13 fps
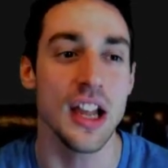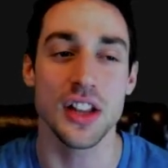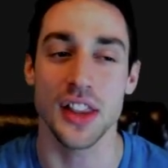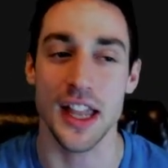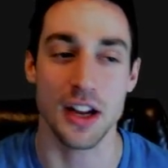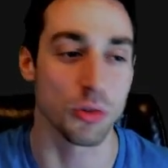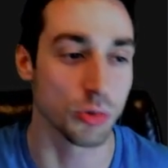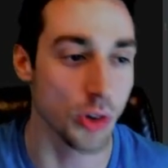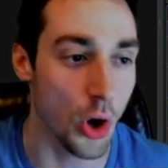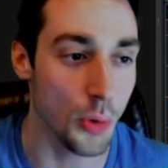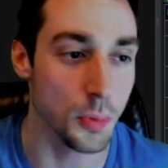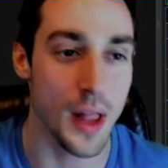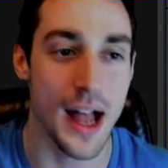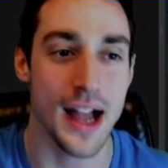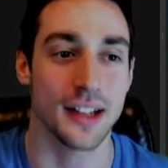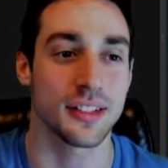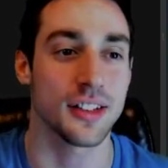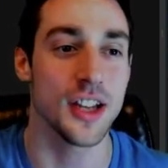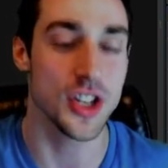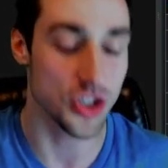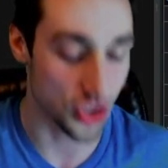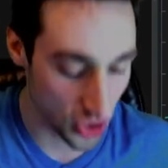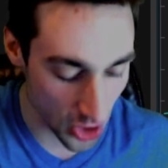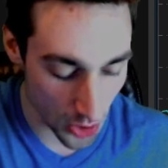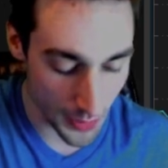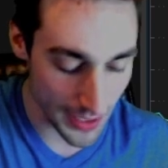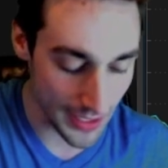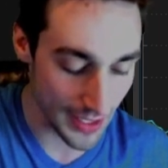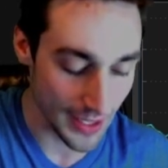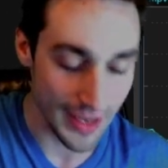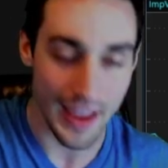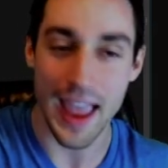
like Roblox, Chewy,